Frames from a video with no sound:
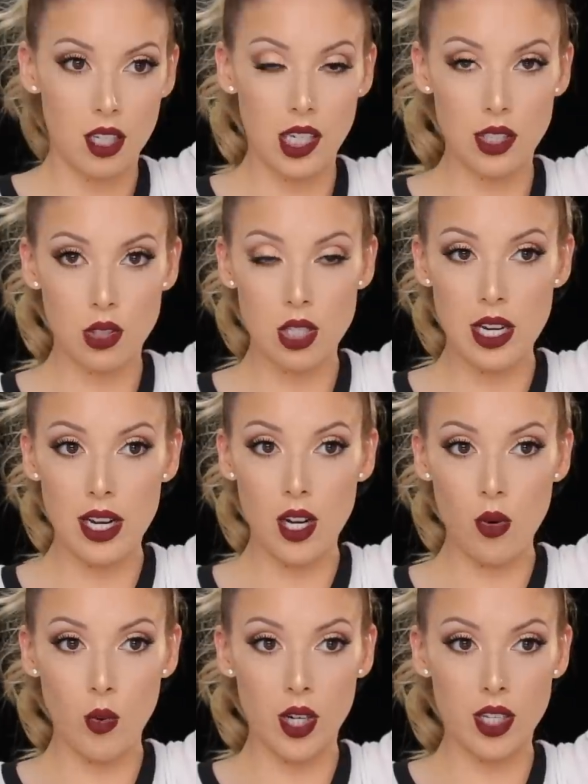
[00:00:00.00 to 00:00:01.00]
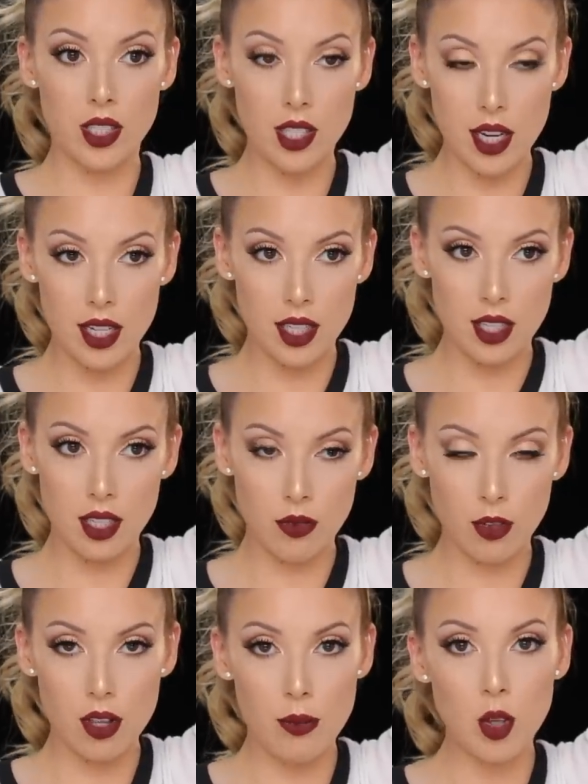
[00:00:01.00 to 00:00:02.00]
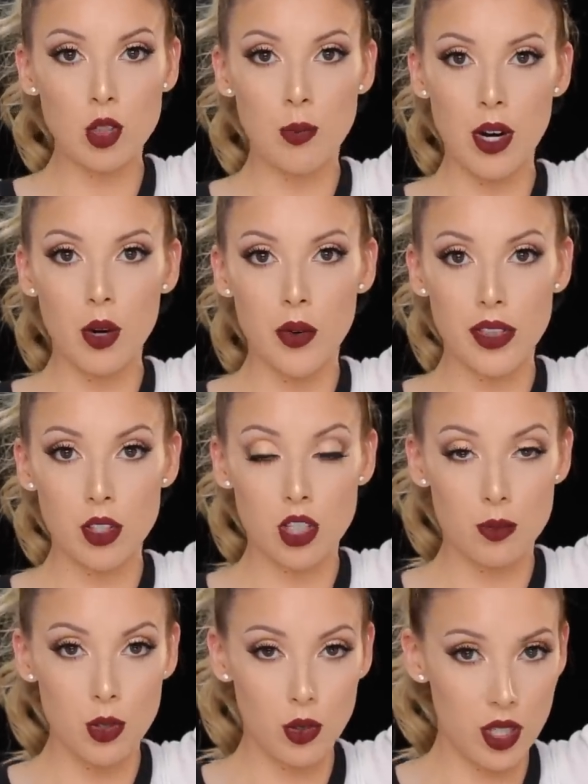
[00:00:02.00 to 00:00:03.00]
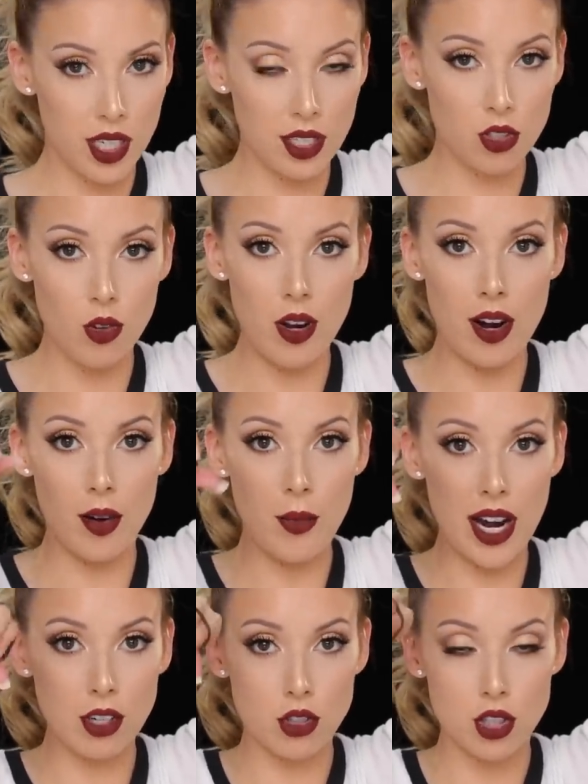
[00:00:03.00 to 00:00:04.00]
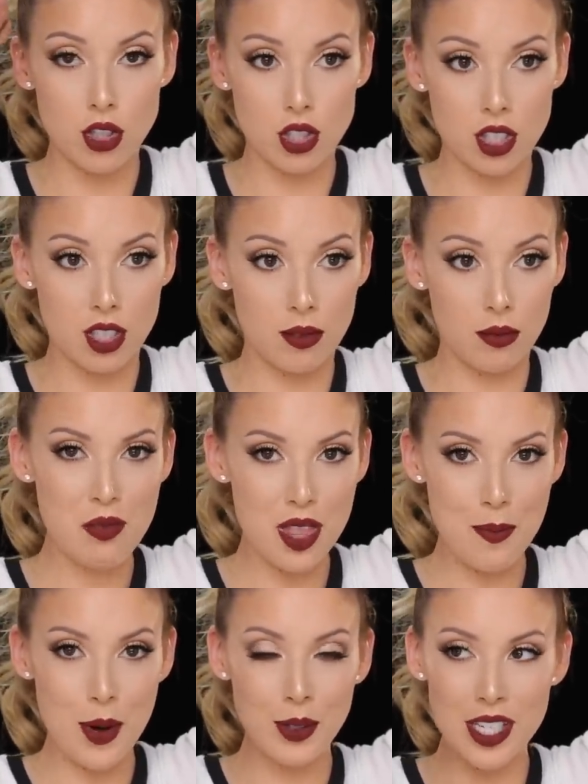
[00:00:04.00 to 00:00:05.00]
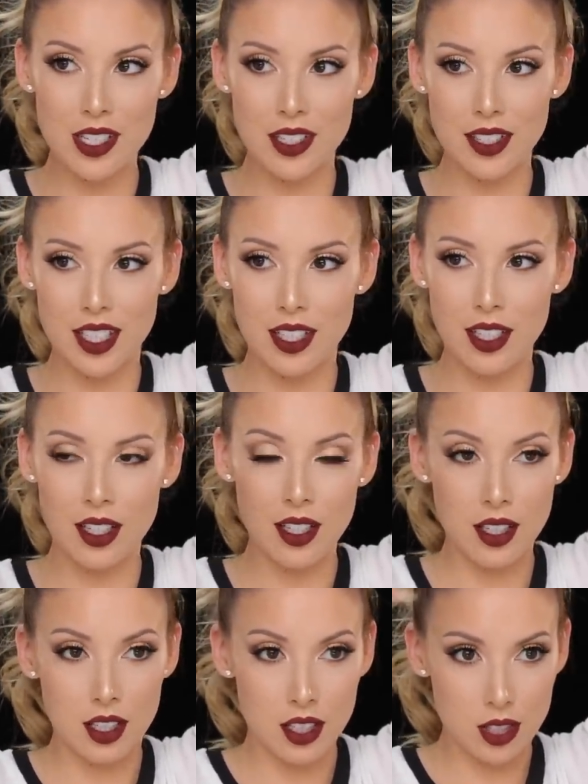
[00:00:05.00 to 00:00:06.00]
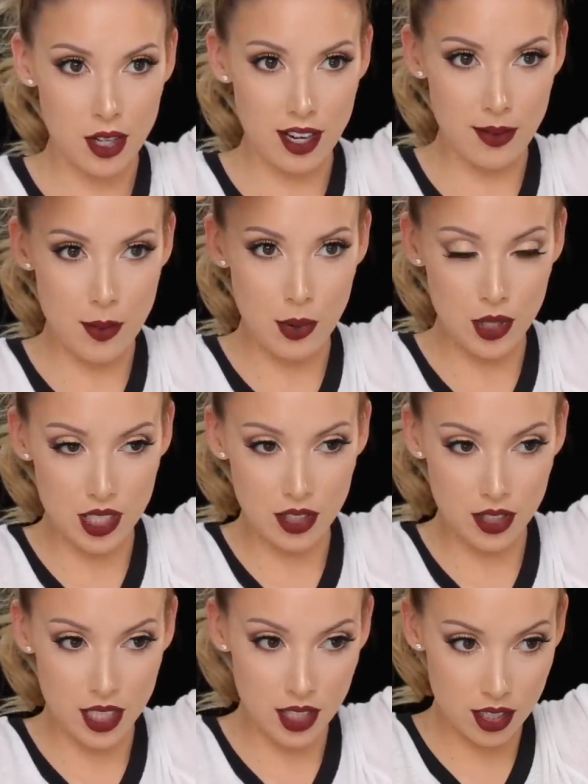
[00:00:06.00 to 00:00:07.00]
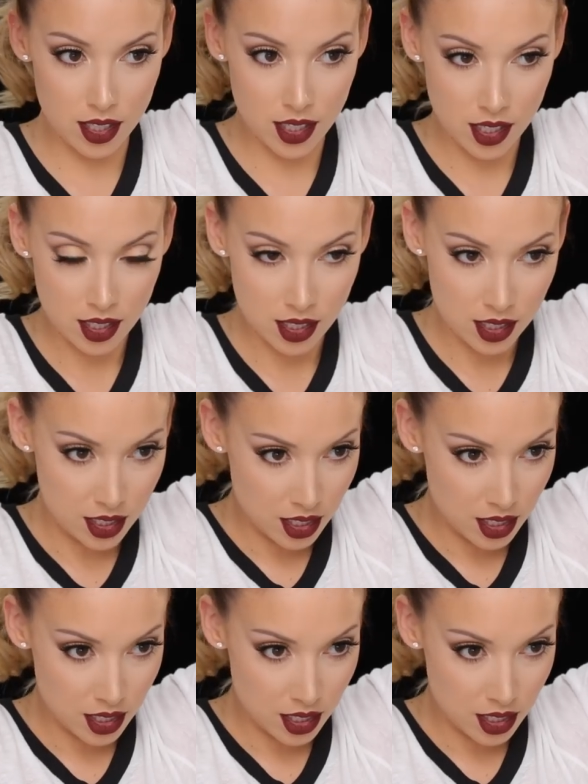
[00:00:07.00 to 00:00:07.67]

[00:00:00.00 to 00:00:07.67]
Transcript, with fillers: All right, so now we're done for the most part with the smoothing. So now I'm actually just gonna put the ponytail in. So I have my ponytail here.